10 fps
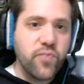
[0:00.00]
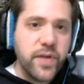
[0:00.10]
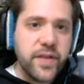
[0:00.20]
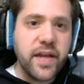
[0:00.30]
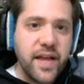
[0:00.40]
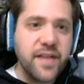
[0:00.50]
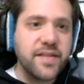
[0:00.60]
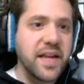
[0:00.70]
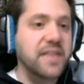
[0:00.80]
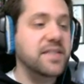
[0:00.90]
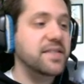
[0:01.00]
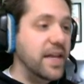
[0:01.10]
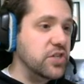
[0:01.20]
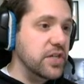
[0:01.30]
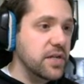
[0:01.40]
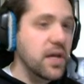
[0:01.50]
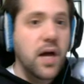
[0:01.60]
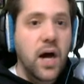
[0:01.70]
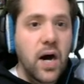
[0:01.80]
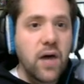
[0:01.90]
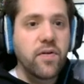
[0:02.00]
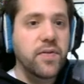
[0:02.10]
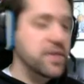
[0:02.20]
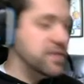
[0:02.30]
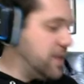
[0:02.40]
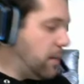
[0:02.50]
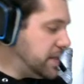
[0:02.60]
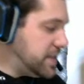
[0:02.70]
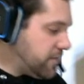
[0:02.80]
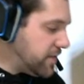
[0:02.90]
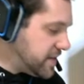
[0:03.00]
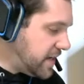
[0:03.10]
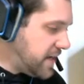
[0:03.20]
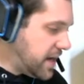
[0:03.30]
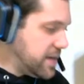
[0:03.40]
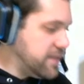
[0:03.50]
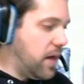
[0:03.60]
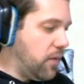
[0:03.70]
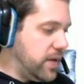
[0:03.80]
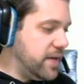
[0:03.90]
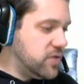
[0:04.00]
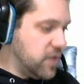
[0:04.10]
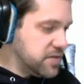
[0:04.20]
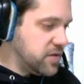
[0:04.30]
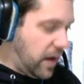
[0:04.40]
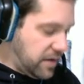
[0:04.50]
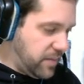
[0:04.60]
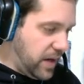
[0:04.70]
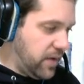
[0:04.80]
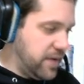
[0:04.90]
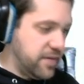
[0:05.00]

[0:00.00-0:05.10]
really is an extension of the sum and difference identities that we just talked about. It's